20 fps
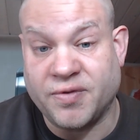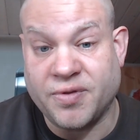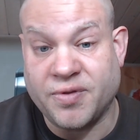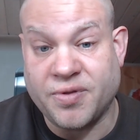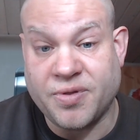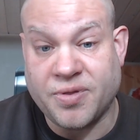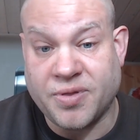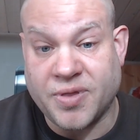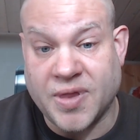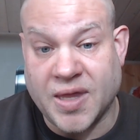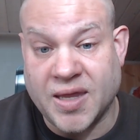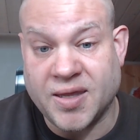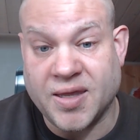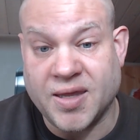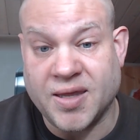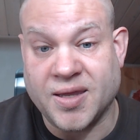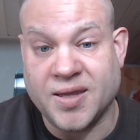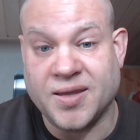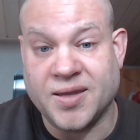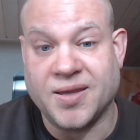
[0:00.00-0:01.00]

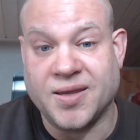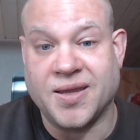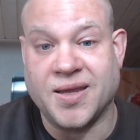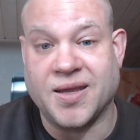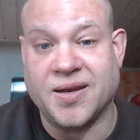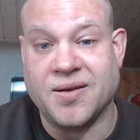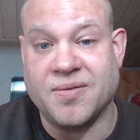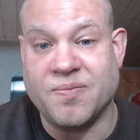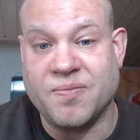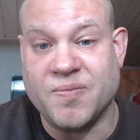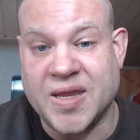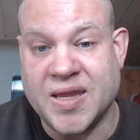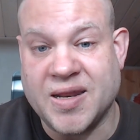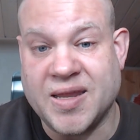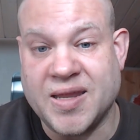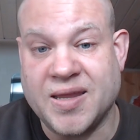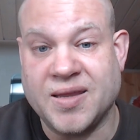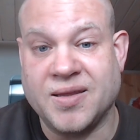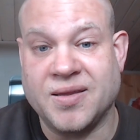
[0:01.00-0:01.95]
thinking and meaning